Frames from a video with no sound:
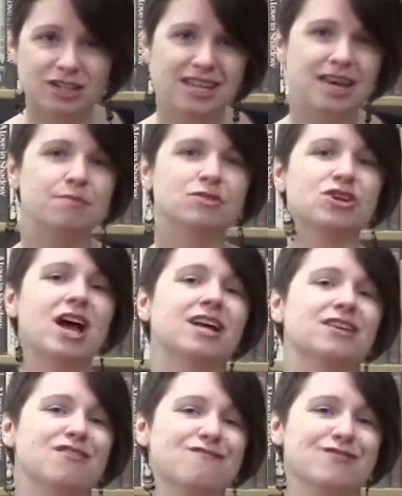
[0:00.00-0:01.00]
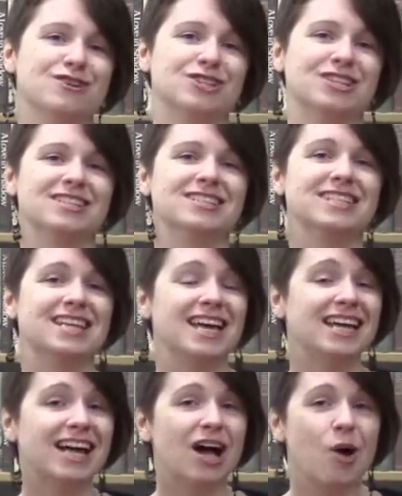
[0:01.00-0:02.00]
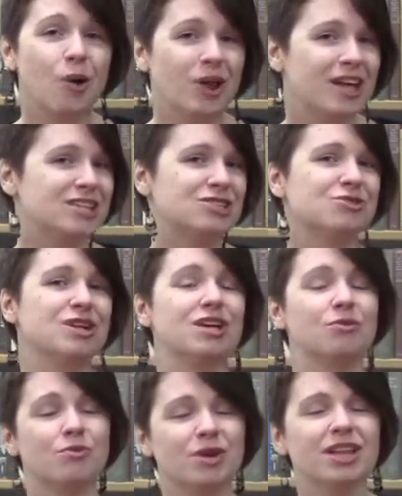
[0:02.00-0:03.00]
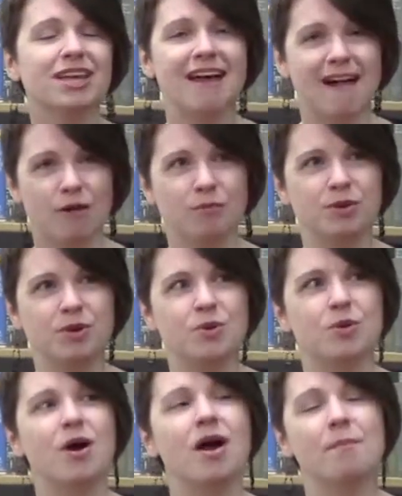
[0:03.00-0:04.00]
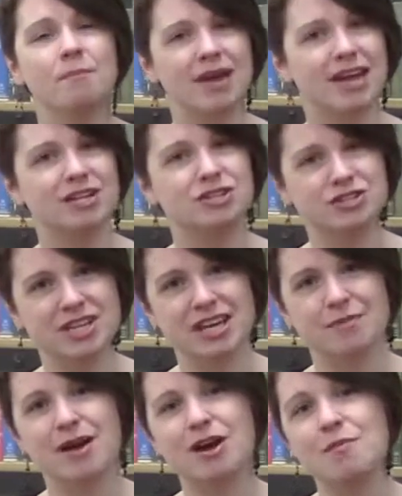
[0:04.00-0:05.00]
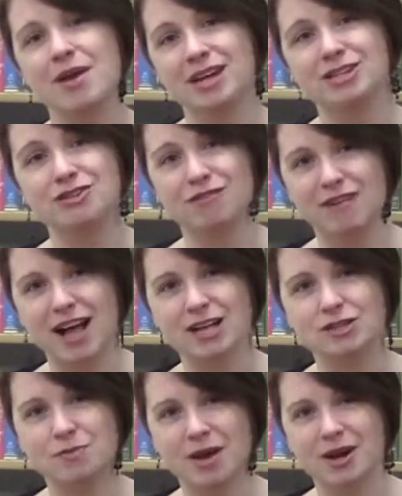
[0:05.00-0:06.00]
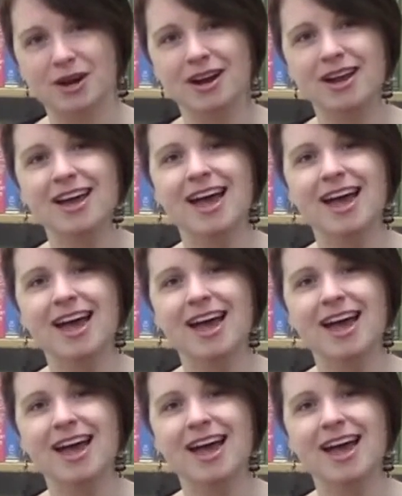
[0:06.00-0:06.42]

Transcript: keeping track of your versions, getting a whole history can really help you manage your data better, manage your files better,